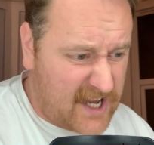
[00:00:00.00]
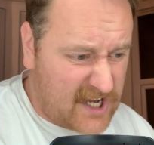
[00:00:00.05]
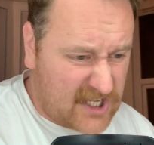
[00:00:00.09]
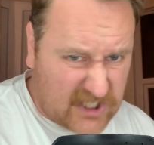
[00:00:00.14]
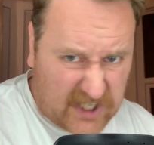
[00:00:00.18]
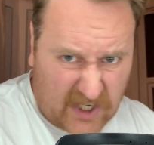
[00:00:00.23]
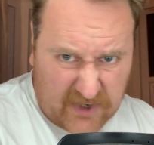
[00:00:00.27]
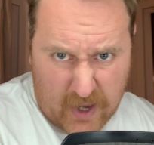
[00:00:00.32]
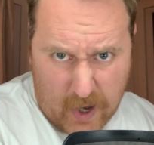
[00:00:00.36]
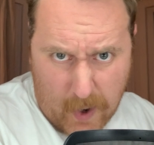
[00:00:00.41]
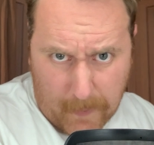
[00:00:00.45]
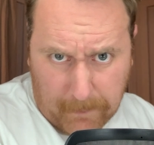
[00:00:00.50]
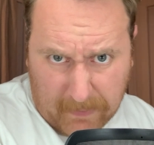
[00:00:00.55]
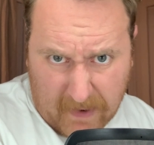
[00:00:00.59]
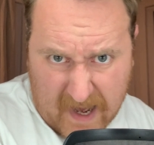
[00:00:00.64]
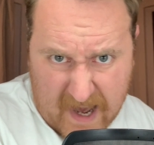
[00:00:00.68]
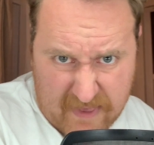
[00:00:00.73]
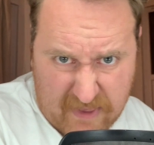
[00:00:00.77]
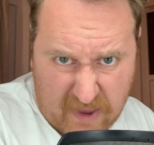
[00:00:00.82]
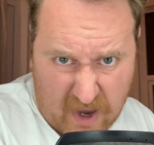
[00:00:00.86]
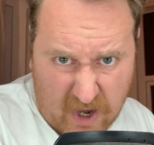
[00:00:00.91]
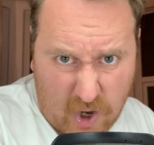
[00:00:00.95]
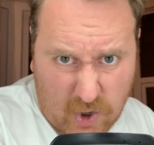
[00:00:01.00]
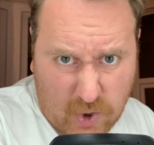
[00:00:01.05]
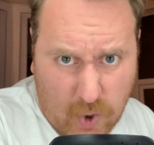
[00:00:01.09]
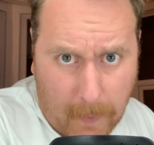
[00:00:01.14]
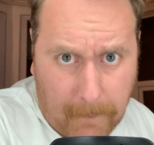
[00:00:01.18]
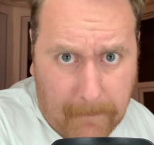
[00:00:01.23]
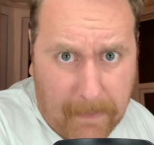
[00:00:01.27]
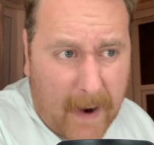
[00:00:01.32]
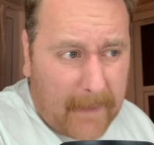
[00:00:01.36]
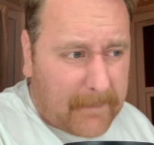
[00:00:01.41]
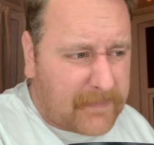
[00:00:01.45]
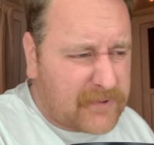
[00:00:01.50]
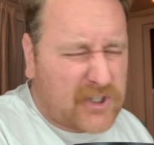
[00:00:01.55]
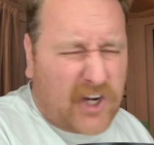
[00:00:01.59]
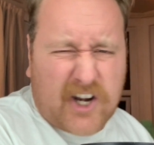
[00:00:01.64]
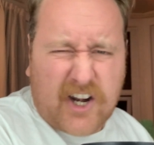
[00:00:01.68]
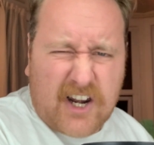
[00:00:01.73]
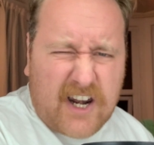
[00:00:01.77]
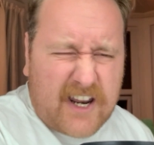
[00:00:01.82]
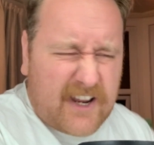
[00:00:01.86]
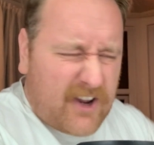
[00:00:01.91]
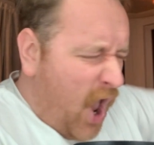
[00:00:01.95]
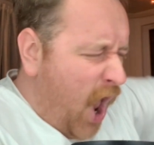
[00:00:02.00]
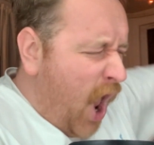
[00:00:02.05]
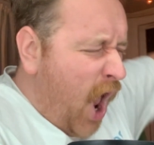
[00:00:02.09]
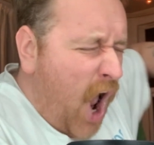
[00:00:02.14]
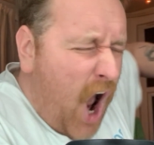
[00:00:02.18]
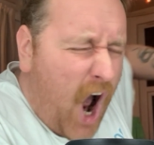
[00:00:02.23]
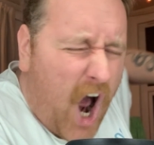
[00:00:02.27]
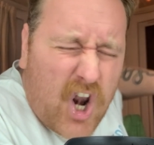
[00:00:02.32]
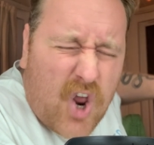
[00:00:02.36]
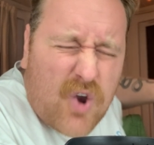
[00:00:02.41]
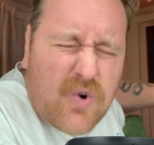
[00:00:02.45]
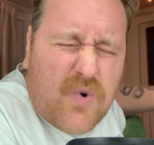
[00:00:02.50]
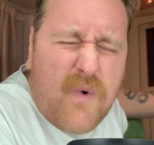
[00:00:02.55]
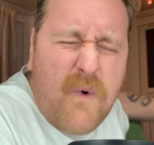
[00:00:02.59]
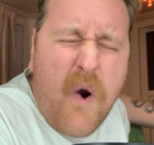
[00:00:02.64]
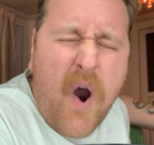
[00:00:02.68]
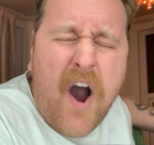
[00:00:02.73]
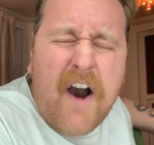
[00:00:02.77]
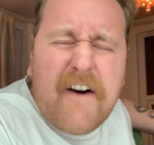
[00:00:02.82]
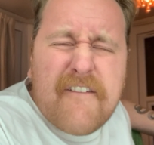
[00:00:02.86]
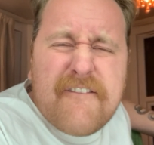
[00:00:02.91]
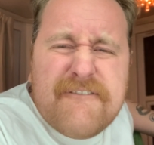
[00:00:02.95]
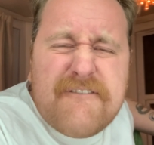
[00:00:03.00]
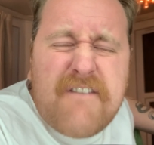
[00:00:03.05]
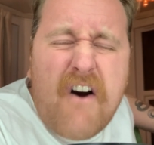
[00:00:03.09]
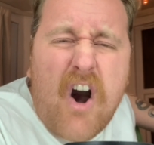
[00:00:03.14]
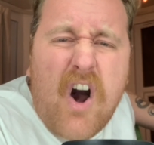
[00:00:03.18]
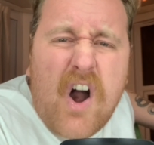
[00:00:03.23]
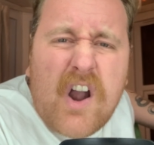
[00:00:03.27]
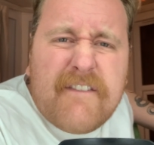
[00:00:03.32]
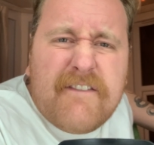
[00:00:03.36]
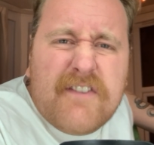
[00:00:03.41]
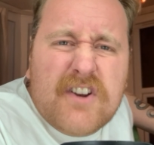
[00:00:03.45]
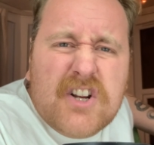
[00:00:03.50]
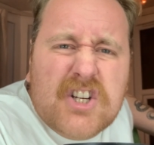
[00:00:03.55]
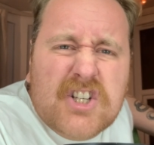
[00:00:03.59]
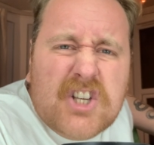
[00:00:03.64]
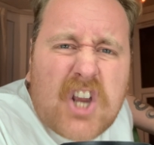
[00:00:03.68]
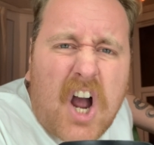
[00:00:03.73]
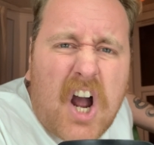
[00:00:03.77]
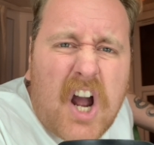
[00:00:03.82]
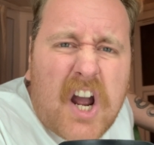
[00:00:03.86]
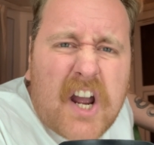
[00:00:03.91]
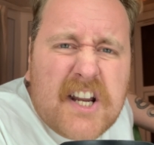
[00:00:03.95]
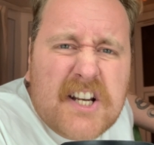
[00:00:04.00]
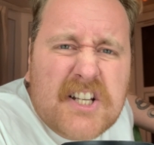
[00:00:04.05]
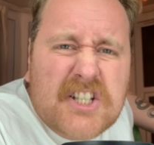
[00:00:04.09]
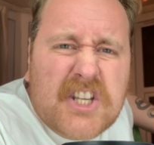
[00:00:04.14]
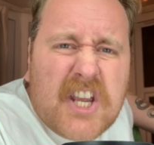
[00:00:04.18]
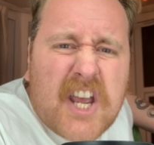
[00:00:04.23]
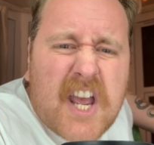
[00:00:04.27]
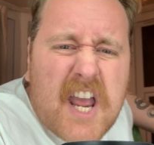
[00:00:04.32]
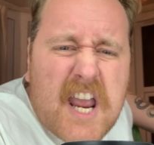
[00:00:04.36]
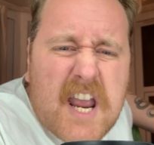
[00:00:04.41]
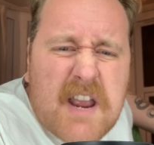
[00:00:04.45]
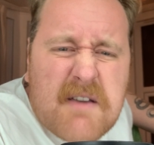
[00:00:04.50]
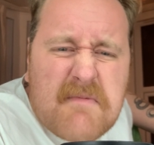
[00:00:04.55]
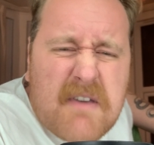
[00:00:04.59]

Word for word: It's like they were playing their local pub side, a local five-a-side team.